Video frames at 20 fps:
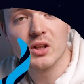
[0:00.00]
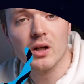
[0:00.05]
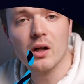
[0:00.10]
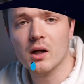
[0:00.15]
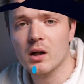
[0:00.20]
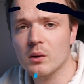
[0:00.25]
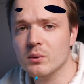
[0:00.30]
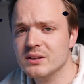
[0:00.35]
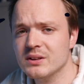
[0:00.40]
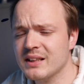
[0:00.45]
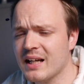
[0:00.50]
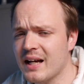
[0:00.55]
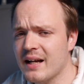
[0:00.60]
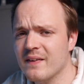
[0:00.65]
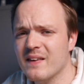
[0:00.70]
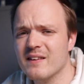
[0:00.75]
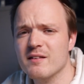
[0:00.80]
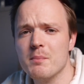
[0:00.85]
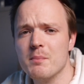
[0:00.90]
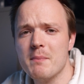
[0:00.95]
So, like I was
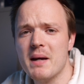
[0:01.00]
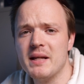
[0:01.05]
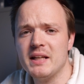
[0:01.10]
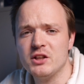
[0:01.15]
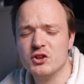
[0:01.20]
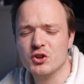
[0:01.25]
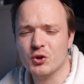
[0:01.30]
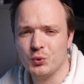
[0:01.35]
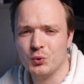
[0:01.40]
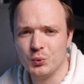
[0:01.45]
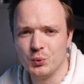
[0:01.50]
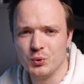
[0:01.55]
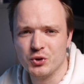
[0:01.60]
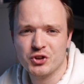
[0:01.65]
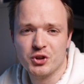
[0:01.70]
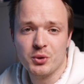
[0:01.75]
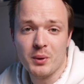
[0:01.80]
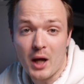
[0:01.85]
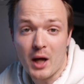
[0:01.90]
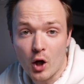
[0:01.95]
saying, there are many tools
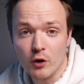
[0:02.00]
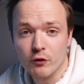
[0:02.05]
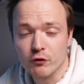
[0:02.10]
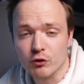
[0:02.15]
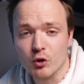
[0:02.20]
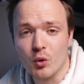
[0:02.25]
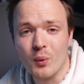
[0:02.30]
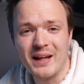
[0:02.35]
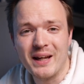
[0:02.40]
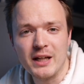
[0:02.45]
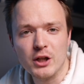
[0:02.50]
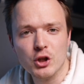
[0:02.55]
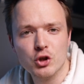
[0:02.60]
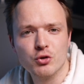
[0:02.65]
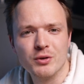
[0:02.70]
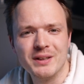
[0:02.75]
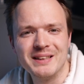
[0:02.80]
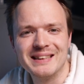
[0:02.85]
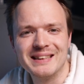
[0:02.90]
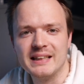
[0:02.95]
to overall
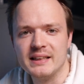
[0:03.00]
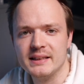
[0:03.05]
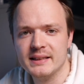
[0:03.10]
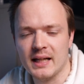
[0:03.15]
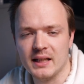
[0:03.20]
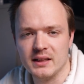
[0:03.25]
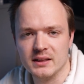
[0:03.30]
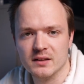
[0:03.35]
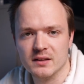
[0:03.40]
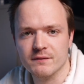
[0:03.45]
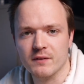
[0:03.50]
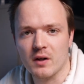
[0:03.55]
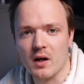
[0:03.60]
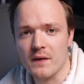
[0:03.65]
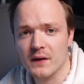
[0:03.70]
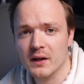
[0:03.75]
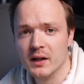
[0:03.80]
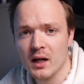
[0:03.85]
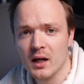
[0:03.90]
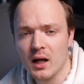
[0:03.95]
increase and intensify
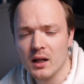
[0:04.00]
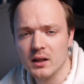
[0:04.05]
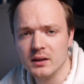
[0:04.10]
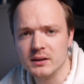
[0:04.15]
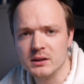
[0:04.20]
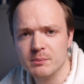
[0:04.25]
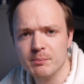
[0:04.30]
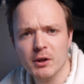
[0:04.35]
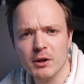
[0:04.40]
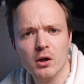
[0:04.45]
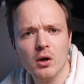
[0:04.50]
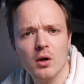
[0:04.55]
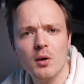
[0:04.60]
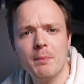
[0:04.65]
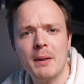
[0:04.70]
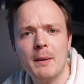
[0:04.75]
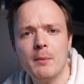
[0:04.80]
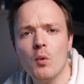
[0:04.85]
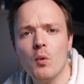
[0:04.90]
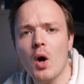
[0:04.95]
the colors, but a lot of
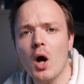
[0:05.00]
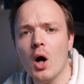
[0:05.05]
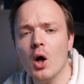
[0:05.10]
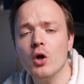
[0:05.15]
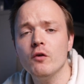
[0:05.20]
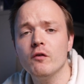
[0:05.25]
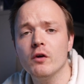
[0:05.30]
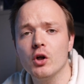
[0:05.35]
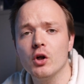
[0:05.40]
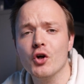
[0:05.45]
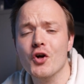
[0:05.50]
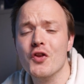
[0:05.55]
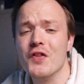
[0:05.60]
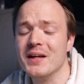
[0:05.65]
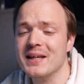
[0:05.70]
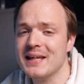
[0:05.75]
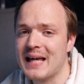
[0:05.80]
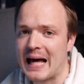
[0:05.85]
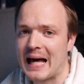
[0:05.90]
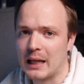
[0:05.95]
people overlook the
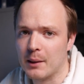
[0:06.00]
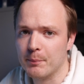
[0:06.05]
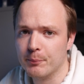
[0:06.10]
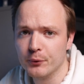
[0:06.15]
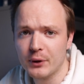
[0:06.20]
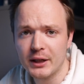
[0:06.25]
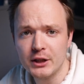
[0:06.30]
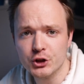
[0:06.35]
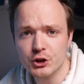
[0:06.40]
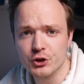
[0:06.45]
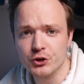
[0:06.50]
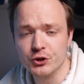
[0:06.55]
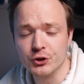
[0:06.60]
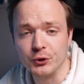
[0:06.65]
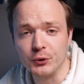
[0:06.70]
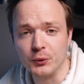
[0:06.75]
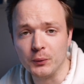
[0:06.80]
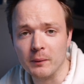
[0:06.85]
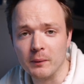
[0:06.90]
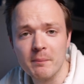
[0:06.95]
calibration
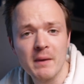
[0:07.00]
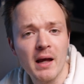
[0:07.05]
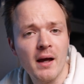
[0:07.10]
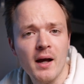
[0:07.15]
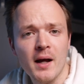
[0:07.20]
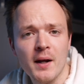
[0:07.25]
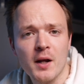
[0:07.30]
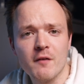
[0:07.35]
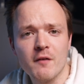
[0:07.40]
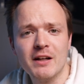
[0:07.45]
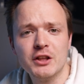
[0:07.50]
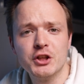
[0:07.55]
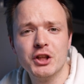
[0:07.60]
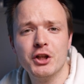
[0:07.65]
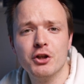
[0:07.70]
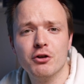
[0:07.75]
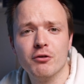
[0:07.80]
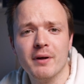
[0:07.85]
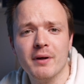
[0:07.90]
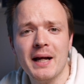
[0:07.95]
tool. Now, I've actually
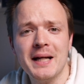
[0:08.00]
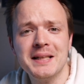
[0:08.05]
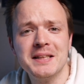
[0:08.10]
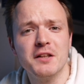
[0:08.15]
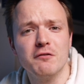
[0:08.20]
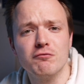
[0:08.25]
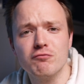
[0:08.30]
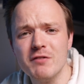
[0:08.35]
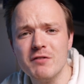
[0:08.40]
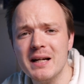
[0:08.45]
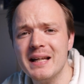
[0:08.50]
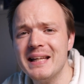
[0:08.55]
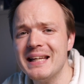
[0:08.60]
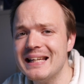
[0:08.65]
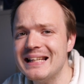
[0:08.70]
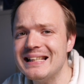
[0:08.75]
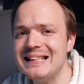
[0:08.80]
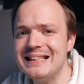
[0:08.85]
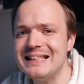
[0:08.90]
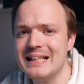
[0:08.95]
created a really
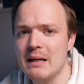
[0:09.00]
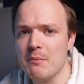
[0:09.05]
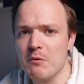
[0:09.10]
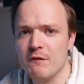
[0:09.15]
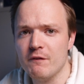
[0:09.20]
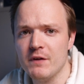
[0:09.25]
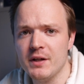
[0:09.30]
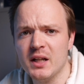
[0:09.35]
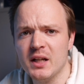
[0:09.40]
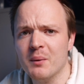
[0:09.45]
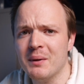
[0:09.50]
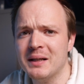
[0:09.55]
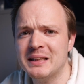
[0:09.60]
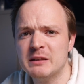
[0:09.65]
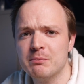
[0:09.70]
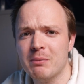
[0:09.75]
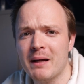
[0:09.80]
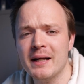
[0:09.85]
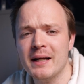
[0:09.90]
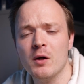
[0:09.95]
in depth video
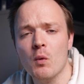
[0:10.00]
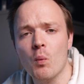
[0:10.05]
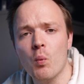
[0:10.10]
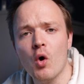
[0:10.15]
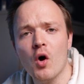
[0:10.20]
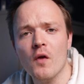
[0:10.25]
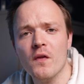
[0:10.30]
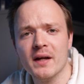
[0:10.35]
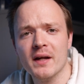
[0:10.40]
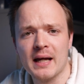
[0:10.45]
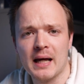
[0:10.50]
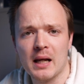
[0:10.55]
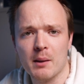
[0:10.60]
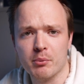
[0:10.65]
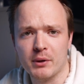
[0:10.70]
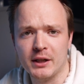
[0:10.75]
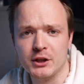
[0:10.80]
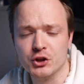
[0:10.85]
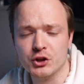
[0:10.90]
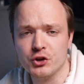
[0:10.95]
explaining what the
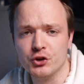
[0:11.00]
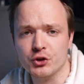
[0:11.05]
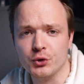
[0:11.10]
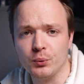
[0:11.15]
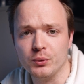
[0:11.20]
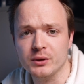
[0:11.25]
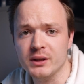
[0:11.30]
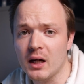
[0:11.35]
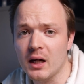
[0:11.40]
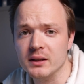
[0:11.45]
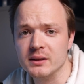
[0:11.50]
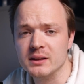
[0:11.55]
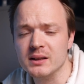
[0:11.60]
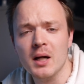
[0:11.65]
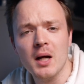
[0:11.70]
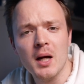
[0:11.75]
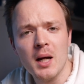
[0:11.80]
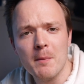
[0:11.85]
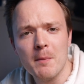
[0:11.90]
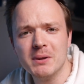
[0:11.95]
calibration tool does,
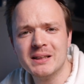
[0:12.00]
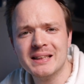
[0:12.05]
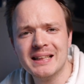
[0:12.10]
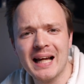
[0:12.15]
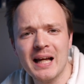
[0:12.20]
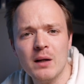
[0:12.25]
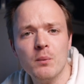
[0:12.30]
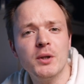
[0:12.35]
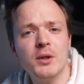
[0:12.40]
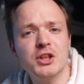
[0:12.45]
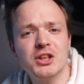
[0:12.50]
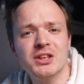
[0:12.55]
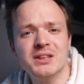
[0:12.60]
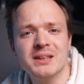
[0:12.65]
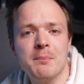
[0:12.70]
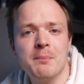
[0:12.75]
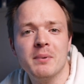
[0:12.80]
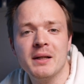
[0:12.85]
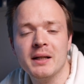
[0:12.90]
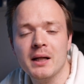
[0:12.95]
but today we're just
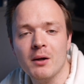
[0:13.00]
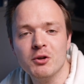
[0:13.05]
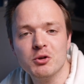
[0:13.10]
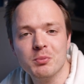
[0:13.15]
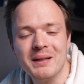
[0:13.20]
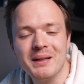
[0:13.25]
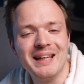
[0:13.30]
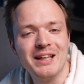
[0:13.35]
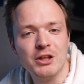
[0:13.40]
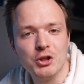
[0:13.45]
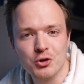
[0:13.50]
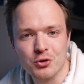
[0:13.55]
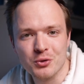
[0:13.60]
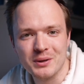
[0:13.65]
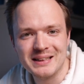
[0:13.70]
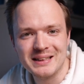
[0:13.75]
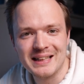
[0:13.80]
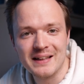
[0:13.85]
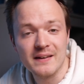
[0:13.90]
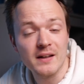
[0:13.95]
simply going to be
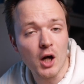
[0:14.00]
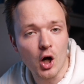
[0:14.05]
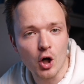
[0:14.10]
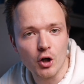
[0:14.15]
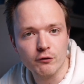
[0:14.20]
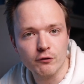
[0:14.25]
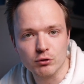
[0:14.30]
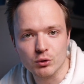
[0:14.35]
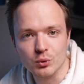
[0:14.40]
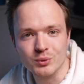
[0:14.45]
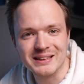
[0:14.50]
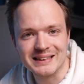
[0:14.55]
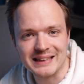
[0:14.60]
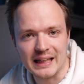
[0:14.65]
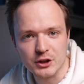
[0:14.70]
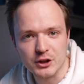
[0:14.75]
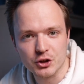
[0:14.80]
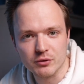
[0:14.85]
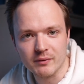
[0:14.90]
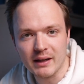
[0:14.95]
increasing the overall
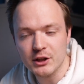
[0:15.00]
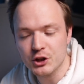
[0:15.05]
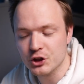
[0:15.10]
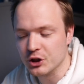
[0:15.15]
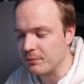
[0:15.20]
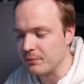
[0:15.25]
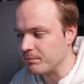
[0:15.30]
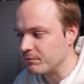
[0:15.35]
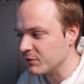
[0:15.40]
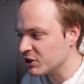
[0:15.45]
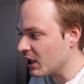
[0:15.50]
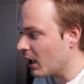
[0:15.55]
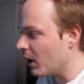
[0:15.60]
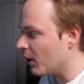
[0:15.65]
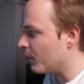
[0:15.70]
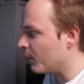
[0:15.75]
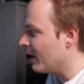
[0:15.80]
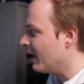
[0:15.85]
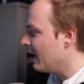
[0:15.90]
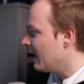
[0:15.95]
saturation.
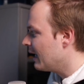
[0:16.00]
So,